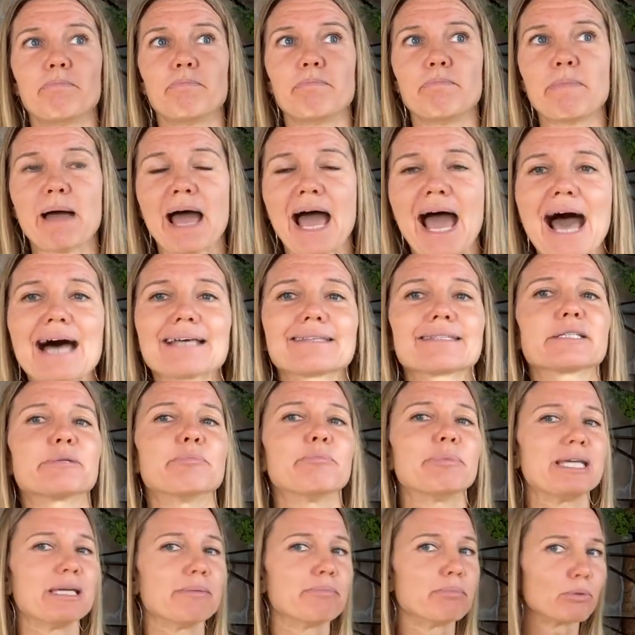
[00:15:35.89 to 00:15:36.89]
past
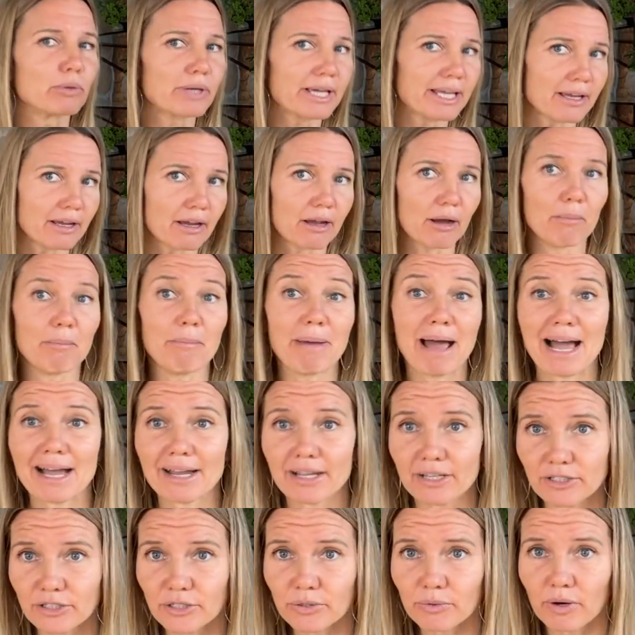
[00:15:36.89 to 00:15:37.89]
people can come back
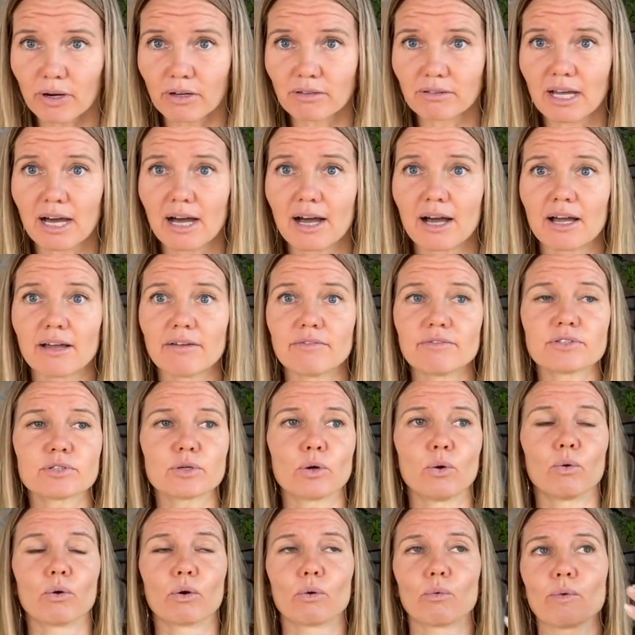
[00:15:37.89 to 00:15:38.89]
into our lives,
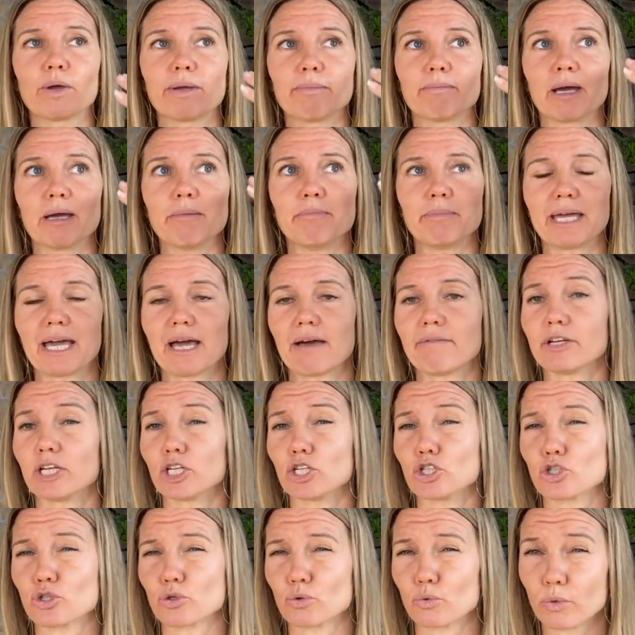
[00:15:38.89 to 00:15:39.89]
or we might be having
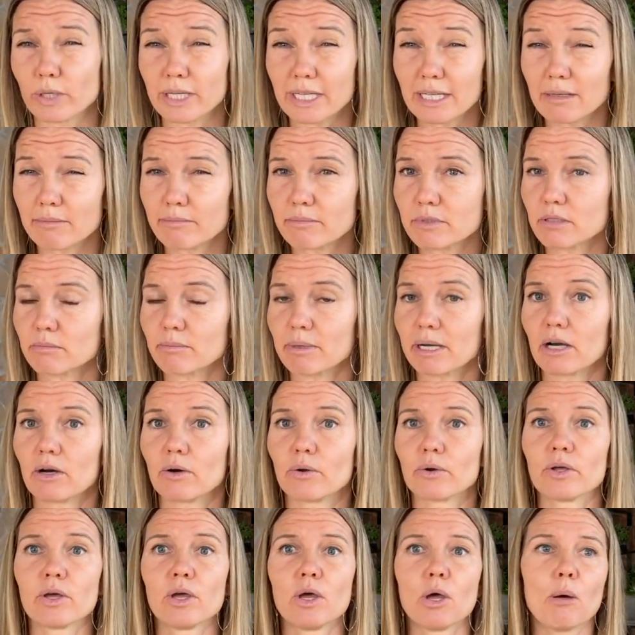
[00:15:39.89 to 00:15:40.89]
dreams
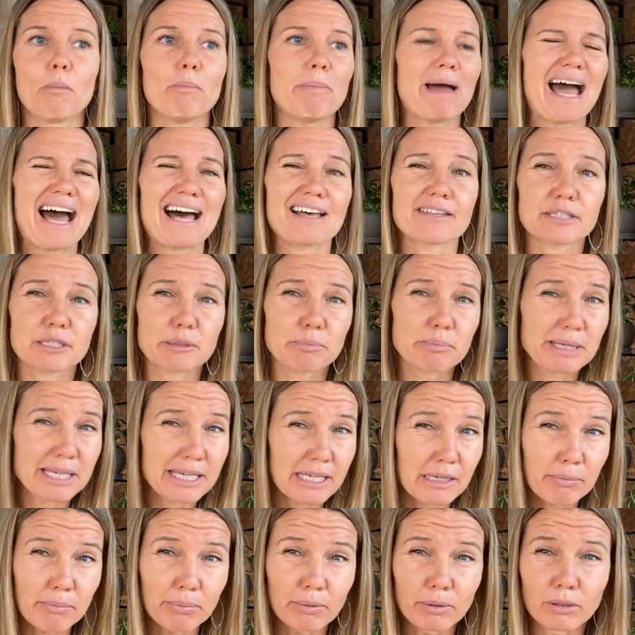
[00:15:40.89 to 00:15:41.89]
about past
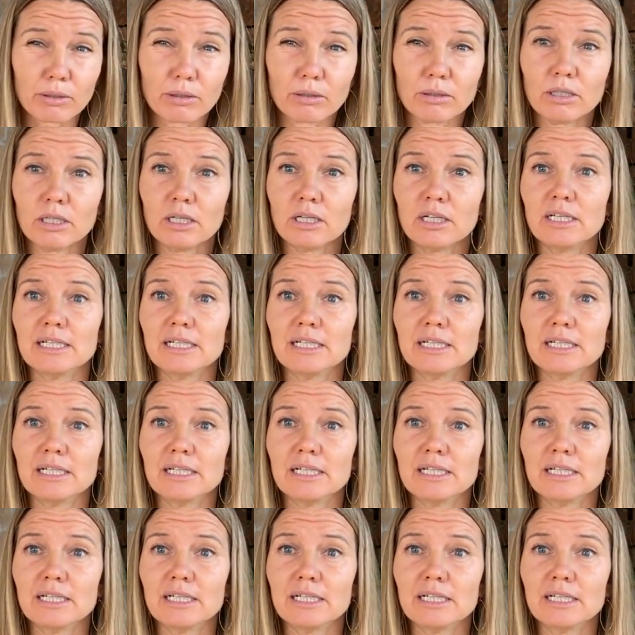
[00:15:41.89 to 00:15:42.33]
people